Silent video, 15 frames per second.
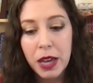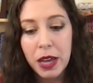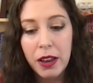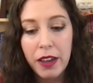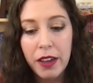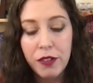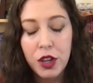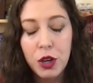
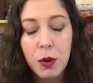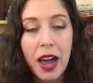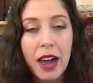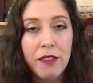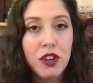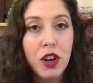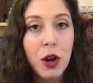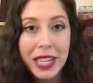But if you
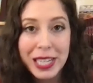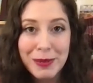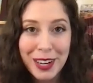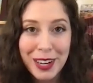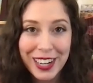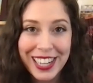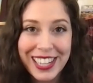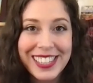have no
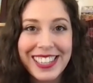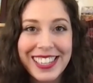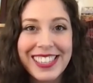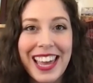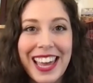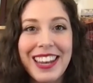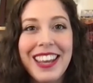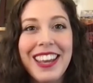experience on
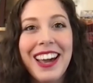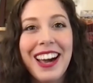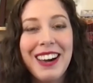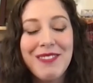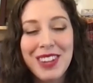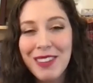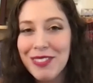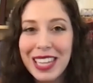set,
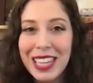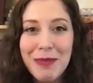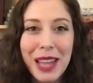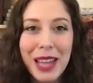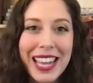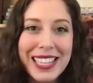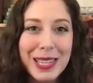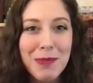definitely
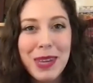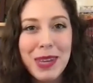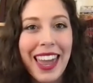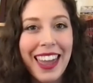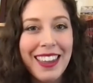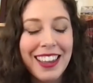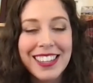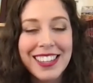apply as a
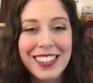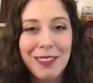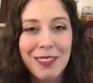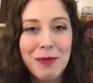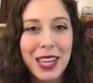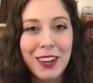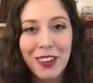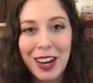PA because
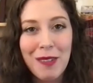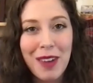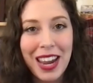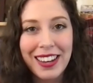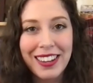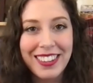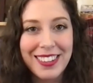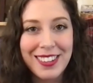it'll be a great
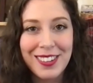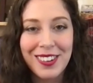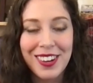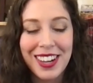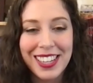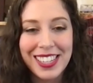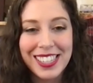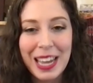way
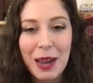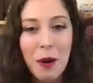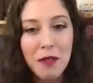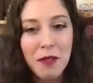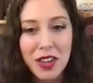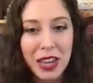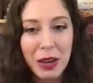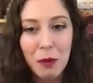to see how
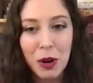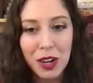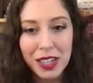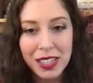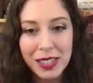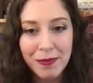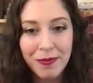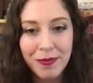everything
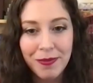works.